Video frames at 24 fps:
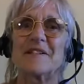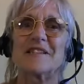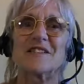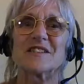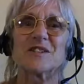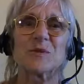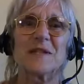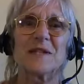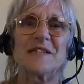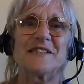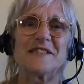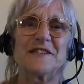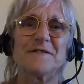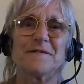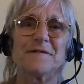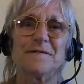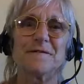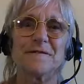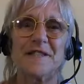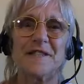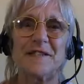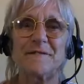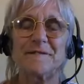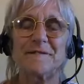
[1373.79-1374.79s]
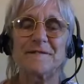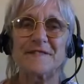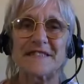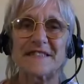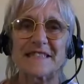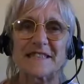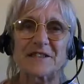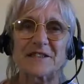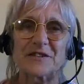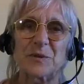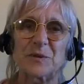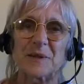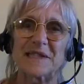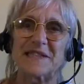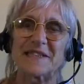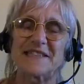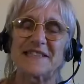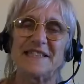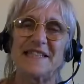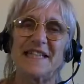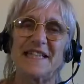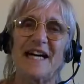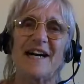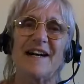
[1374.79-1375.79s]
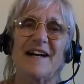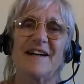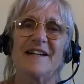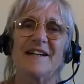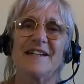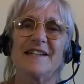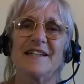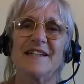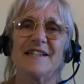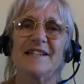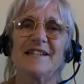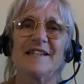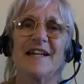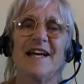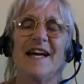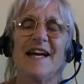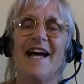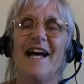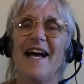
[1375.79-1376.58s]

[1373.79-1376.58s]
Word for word: the 25th till 29 in,